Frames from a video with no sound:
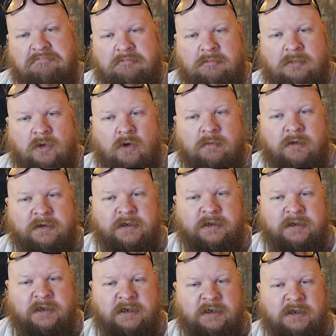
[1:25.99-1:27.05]
Almost
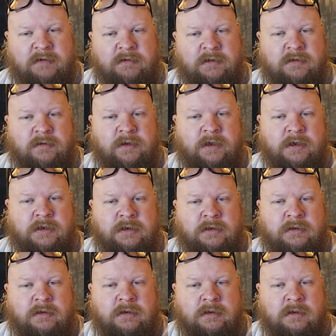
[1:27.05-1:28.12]
673-ish.
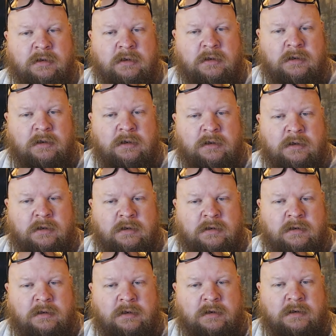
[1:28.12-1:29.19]
Look.
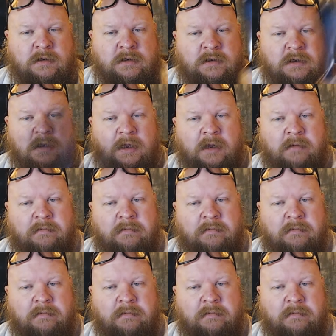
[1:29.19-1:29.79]
So there's a stamp.